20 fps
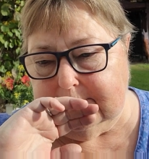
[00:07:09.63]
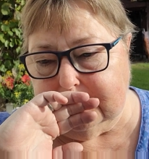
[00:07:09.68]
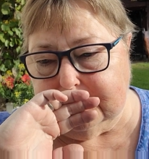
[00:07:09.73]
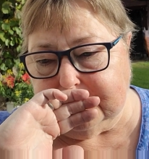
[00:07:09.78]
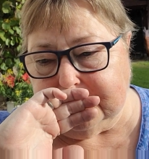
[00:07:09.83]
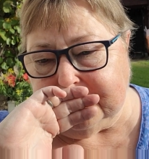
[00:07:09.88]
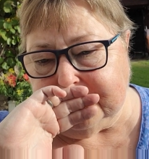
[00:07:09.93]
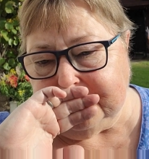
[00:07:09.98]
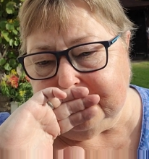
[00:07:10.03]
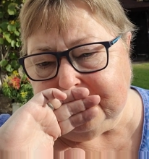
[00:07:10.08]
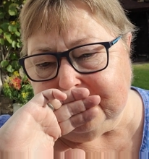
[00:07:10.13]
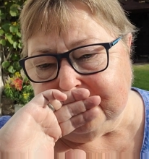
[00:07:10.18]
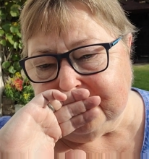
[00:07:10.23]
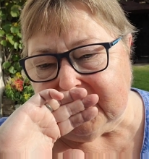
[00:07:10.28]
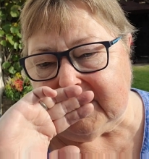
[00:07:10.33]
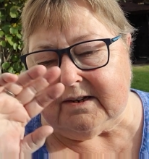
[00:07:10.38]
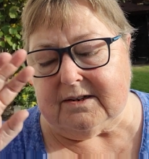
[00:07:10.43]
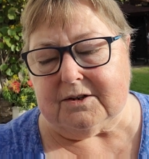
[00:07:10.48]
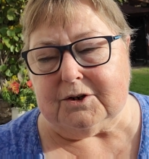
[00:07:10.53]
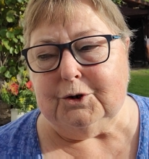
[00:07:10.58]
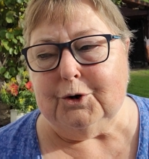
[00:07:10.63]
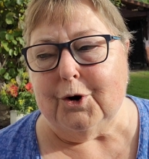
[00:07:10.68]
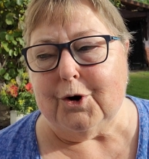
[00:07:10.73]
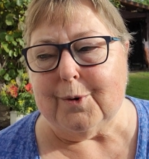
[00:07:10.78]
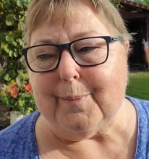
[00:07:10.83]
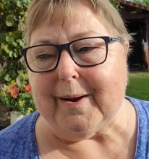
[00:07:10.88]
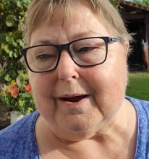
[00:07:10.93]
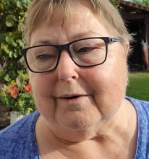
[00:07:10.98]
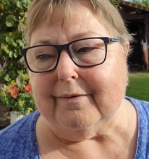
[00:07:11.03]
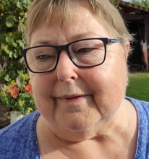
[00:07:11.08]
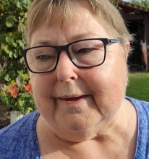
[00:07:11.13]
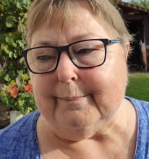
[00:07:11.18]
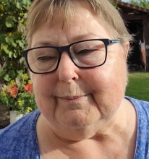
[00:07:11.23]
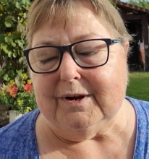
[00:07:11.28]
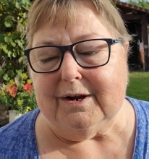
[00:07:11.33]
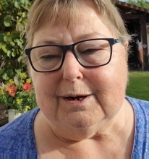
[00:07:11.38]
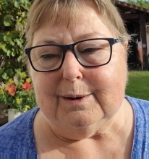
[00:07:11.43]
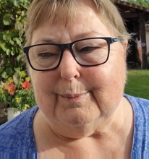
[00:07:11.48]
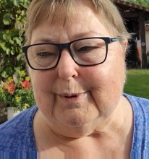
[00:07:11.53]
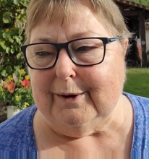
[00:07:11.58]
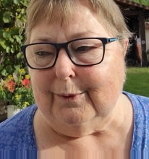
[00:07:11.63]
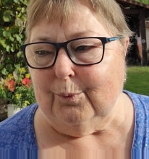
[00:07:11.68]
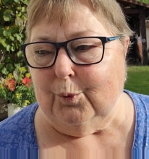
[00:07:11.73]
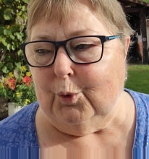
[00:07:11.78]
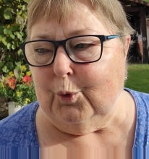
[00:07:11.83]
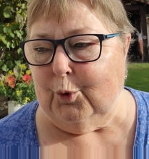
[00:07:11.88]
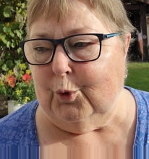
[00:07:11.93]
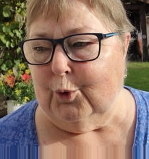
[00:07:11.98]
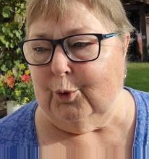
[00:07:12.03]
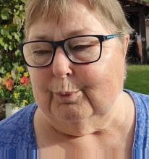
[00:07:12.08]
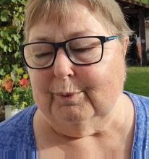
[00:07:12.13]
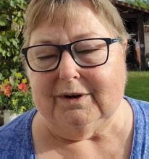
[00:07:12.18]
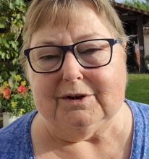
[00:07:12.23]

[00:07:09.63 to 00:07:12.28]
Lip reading: it's not about them keeping warm.